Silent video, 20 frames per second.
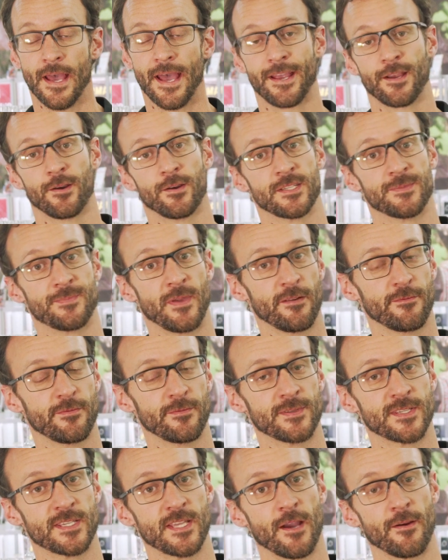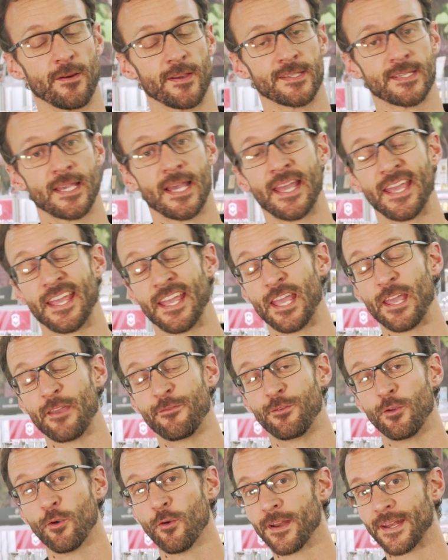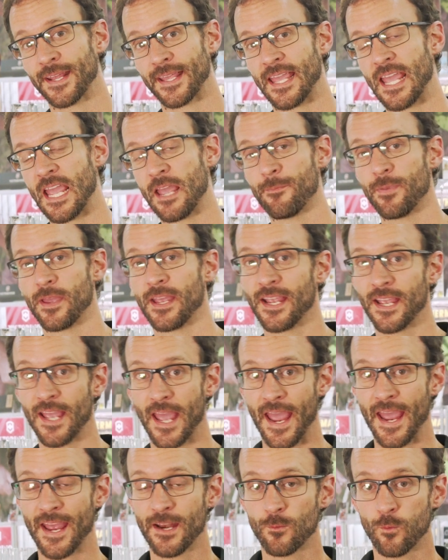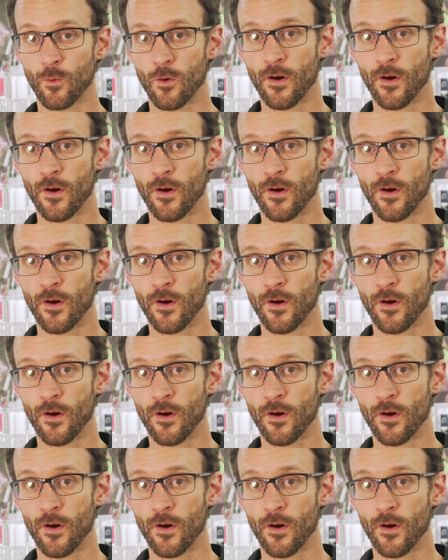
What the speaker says: Hey guys, Ben from Snowy's. Hey, if you're into camping and